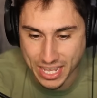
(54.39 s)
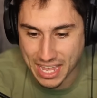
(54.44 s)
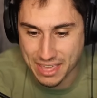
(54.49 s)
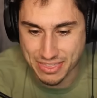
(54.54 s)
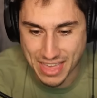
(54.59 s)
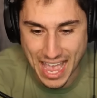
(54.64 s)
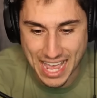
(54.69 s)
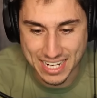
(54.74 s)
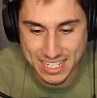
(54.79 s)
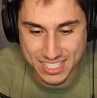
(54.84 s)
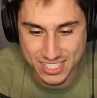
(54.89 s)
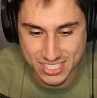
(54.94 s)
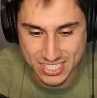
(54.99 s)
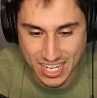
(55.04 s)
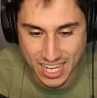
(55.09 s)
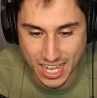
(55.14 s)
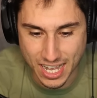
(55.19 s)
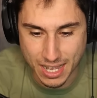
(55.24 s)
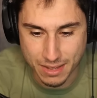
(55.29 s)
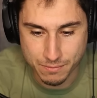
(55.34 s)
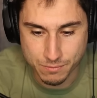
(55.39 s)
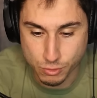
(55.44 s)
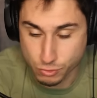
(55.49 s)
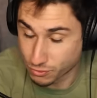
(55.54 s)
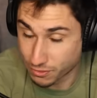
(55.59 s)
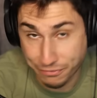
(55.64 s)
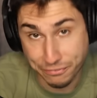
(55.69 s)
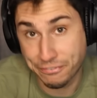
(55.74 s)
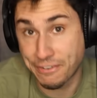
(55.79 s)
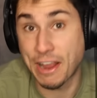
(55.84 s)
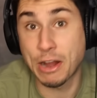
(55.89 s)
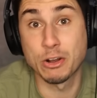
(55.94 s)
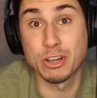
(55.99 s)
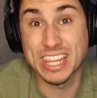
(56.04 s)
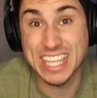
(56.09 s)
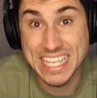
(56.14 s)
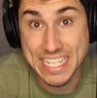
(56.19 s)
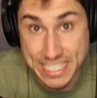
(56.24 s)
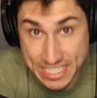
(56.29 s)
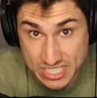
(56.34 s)
Okay, that is uh,
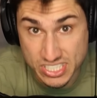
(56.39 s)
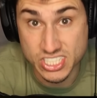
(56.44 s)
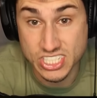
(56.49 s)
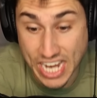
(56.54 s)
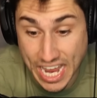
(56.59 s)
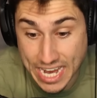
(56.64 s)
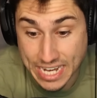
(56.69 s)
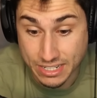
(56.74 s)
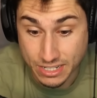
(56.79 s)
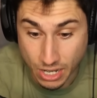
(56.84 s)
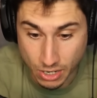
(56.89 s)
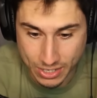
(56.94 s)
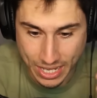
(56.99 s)
fairly insane.